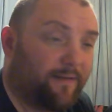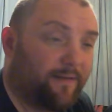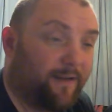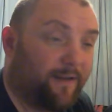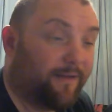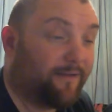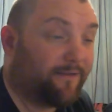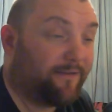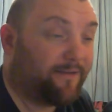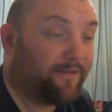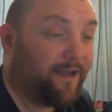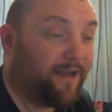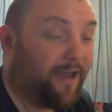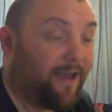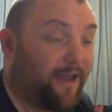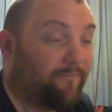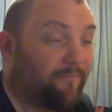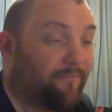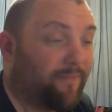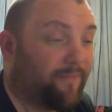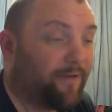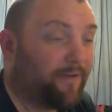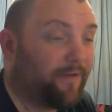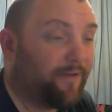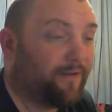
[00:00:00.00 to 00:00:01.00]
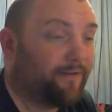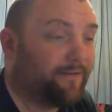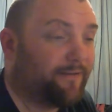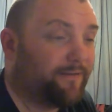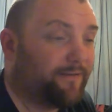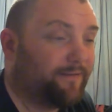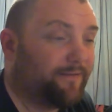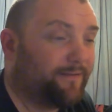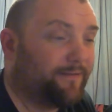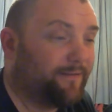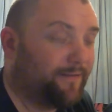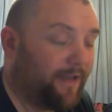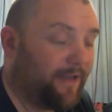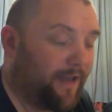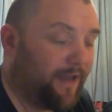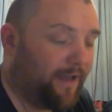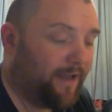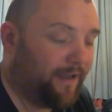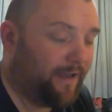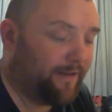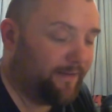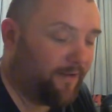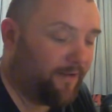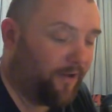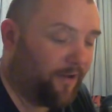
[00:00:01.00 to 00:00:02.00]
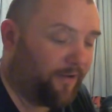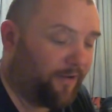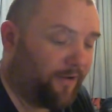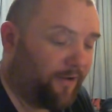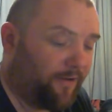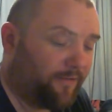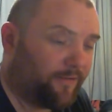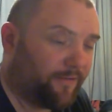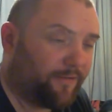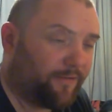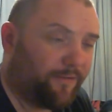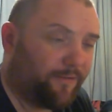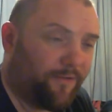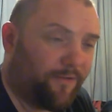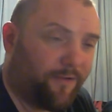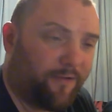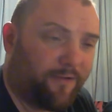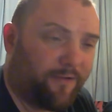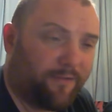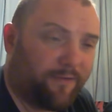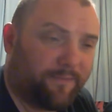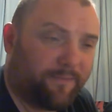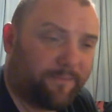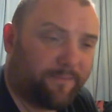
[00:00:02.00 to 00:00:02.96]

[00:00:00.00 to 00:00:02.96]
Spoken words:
it's a shame, but yeah, I know the score.